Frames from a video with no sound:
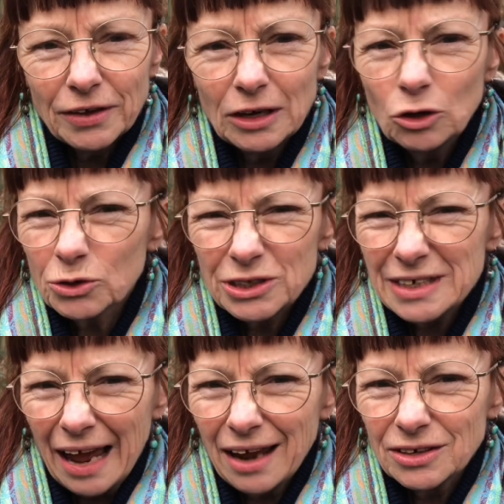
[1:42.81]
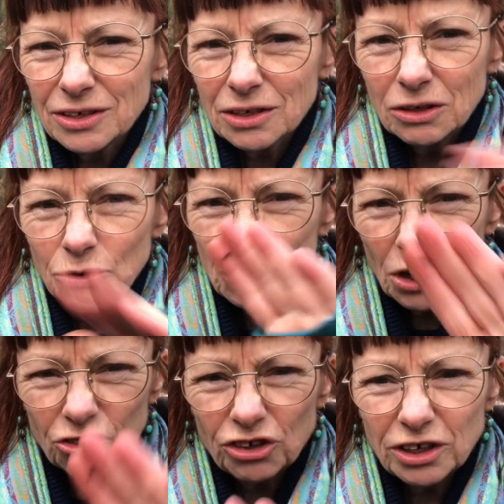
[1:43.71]
It looks dead. You
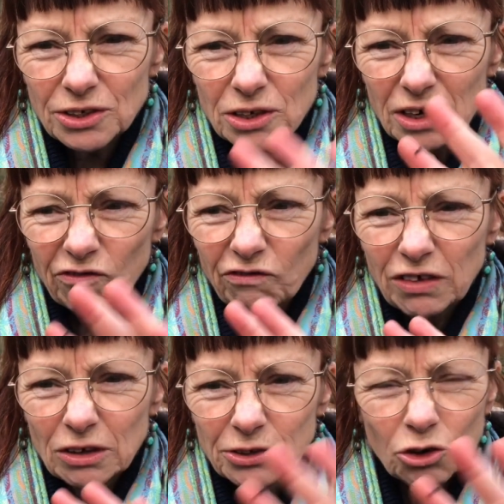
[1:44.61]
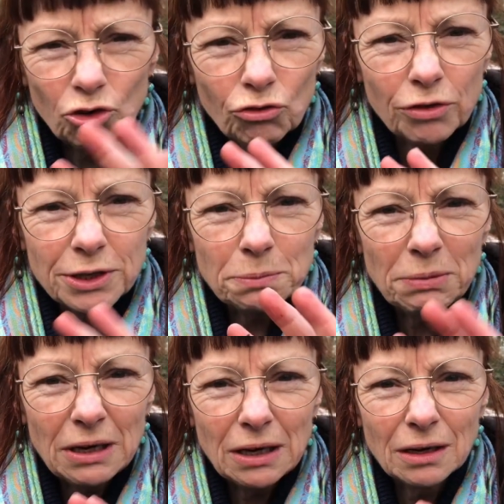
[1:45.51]
touch it and it feels crispy,